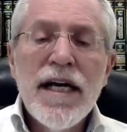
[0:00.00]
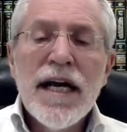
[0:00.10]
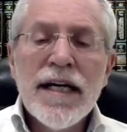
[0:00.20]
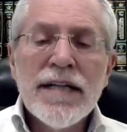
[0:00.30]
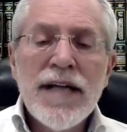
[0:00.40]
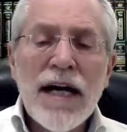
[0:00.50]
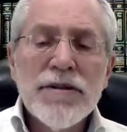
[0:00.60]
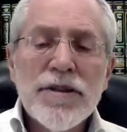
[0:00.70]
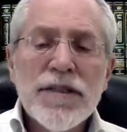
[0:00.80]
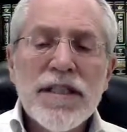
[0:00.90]
an
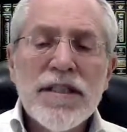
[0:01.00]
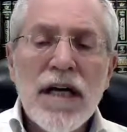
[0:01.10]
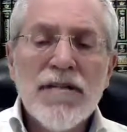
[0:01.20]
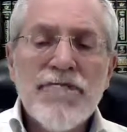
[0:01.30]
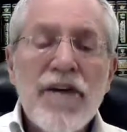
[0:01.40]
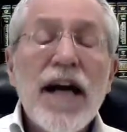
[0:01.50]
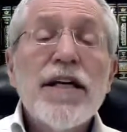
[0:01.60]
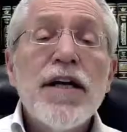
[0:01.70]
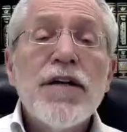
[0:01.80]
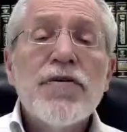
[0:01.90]
idolater can nullify
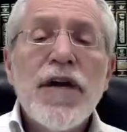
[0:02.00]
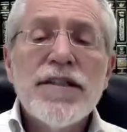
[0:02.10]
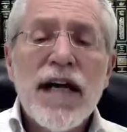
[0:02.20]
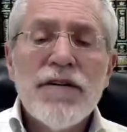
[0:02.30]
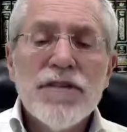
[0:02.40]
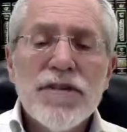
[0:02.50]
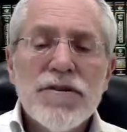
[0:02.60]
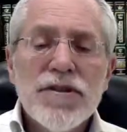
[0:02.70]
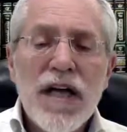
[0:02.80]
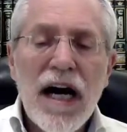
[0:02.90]
another
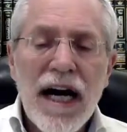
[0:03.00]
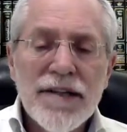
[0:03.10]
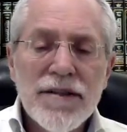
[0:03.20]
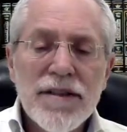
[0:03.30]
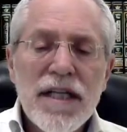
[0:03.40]
idolater's idol.